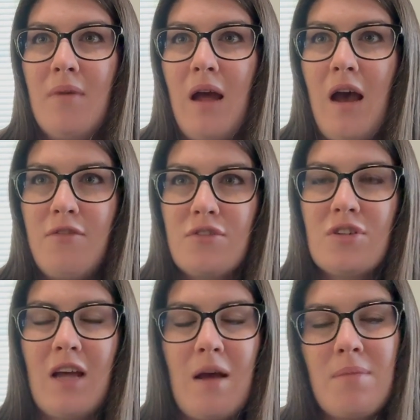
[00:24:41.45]
after
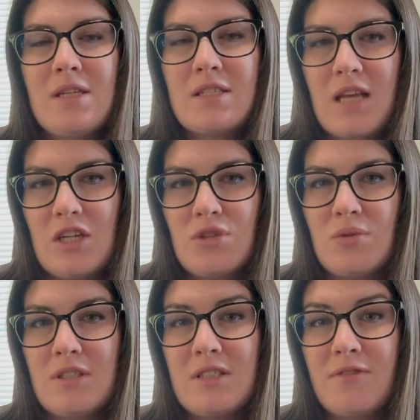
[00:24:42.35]
that, my
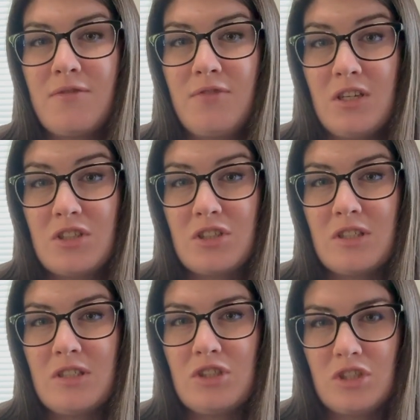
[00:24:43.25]
schedule is
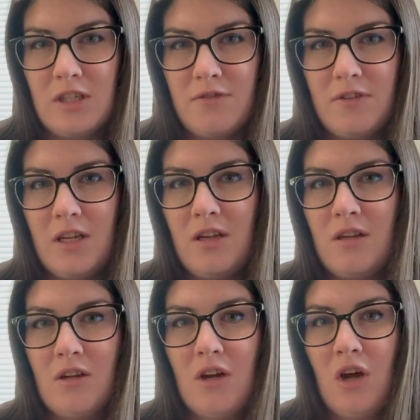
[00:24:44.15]
officially shifting
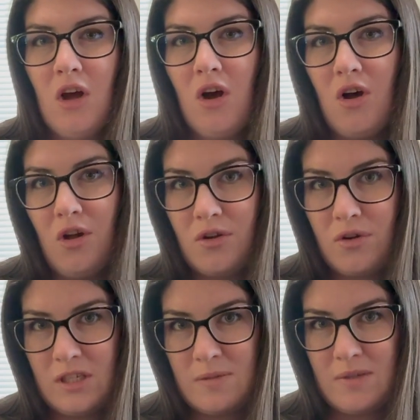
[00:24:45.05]
all
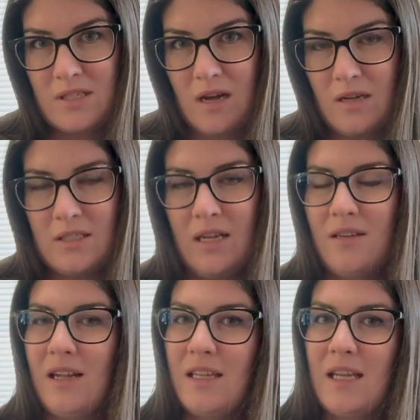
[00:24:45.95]
Christmas content.
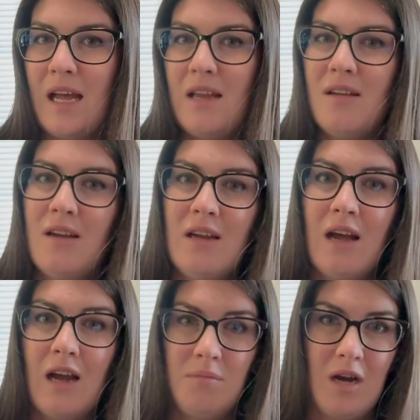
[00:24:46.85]
Again,
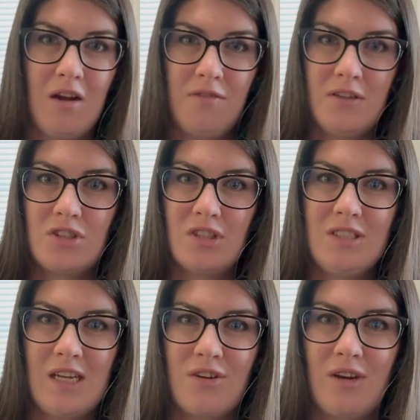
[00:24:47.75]
I'm not officially
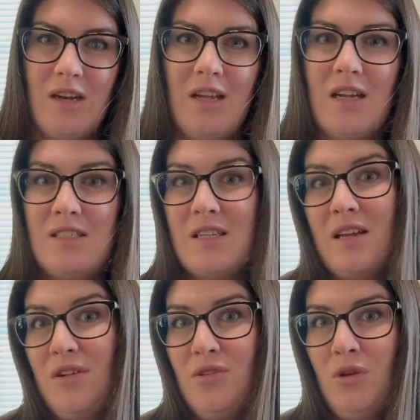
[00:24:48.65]
decorating
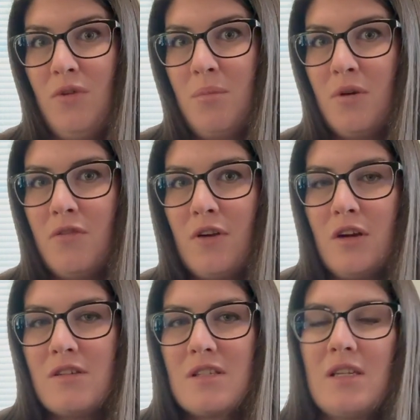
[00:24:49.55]
until November
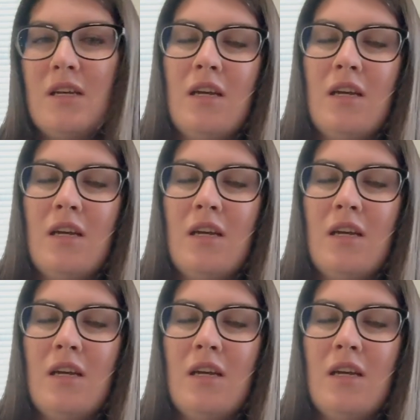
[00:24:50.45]
1st,